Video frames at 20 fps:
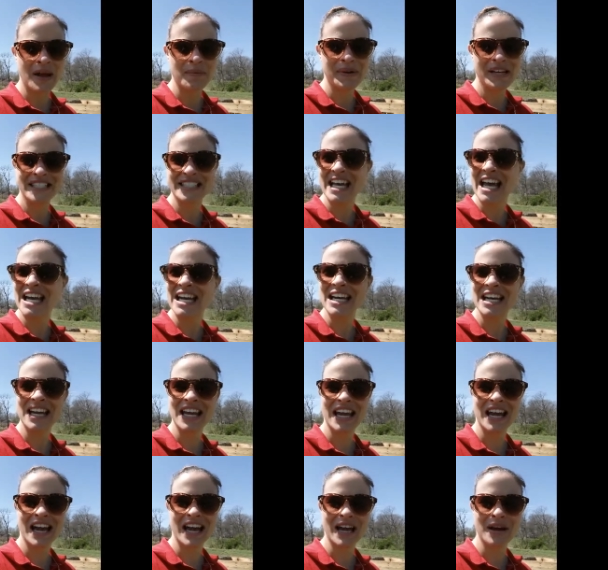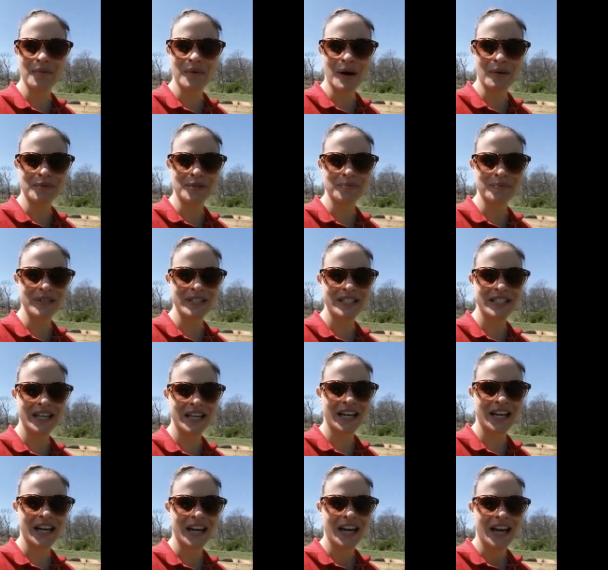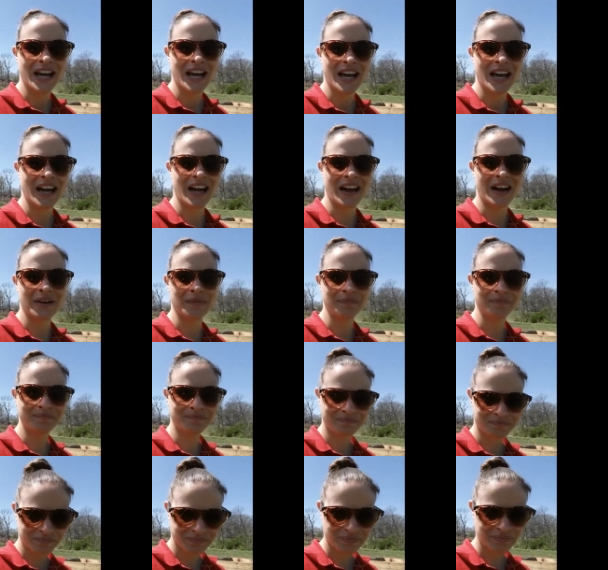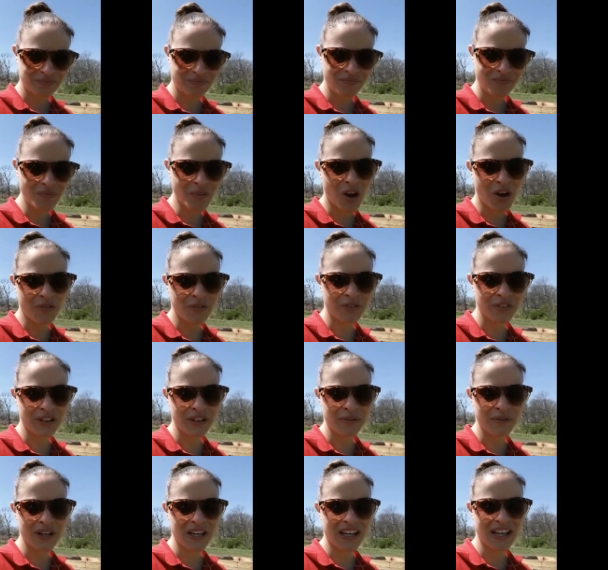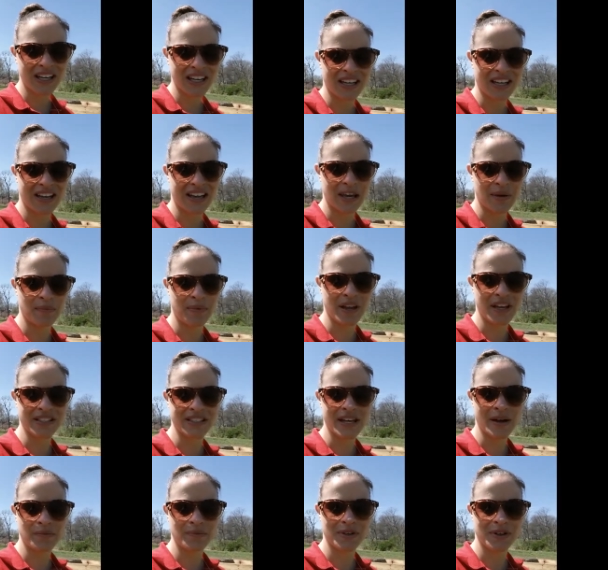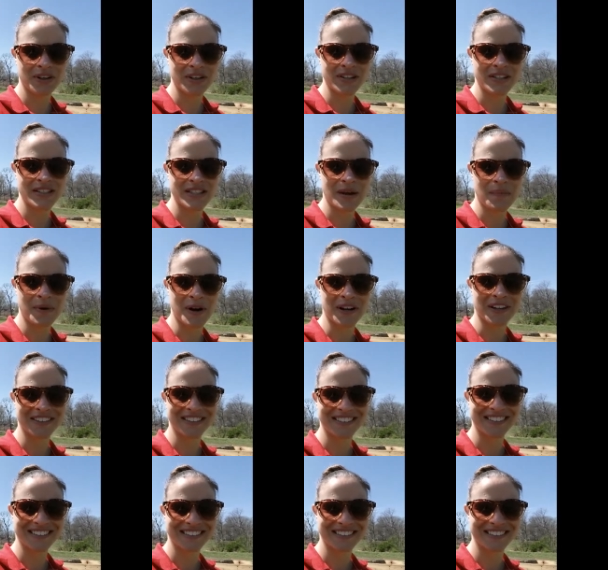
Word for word: I'm excited. I'm optimistic. Um, hopefully we can keep things up during the summer.